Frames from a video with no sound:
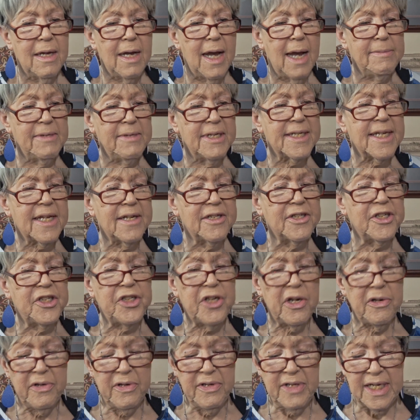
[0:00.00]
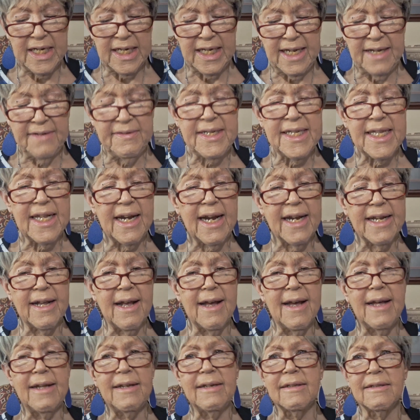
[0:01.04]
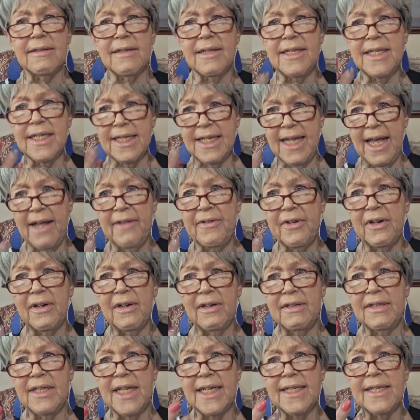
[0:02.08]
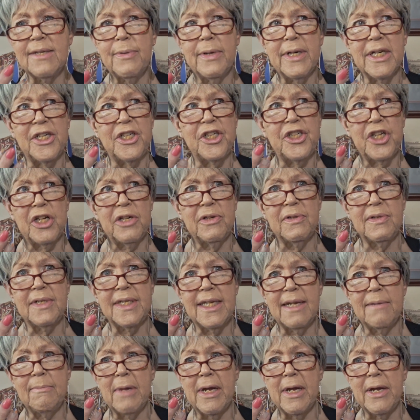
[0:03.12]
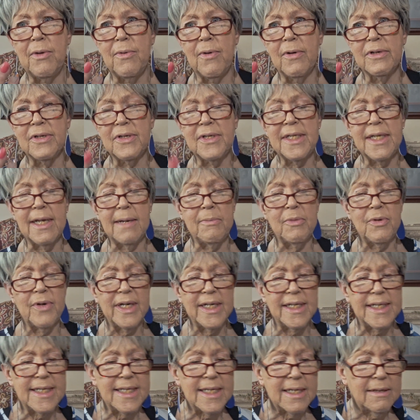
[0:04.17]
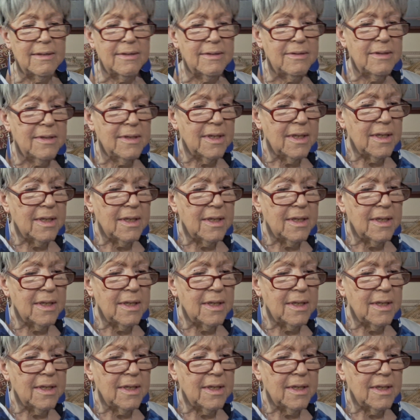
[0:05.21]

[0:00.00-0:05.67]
I'm just going to show you the gifts that I got together. That's what it shows in my order summary. So